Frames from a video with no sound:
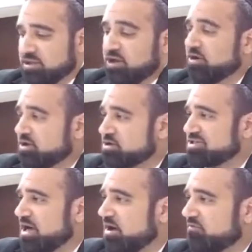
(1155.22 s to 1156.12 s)
learn
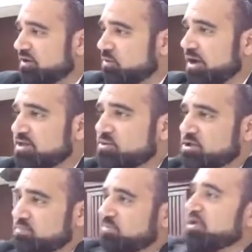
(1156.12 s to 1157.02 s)
yourself in a way to
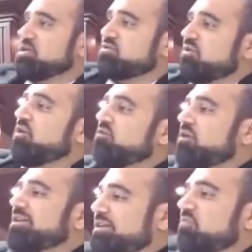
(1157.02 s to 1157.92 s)
explain this very,
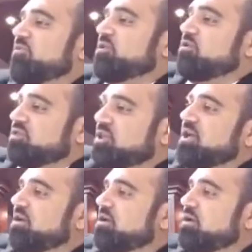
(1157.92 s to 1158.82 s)
very difficult
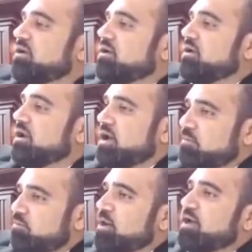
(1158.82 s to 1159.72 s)
thing
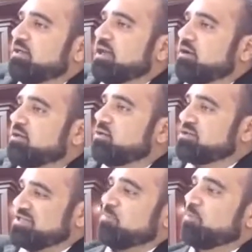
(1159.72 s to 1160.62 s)
and break it down into
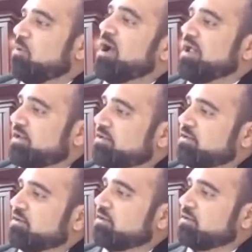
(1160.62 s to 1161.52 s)
a simple way.
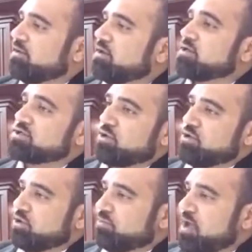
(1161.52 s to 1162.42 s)
So
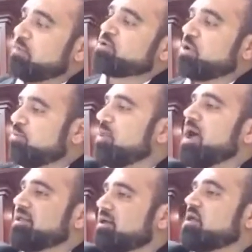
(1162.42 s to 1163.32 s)
you'll be able to
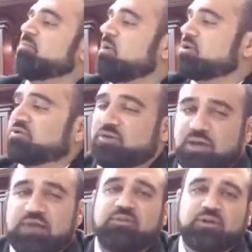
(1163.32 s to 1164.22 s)
apply it in other parts of your
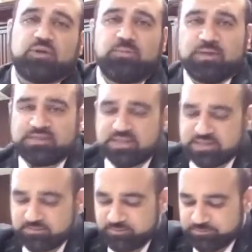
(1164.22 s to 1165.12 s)
life, including
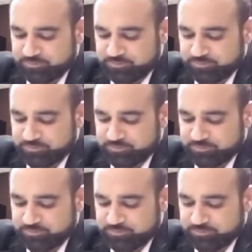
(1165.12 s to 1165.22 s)
business.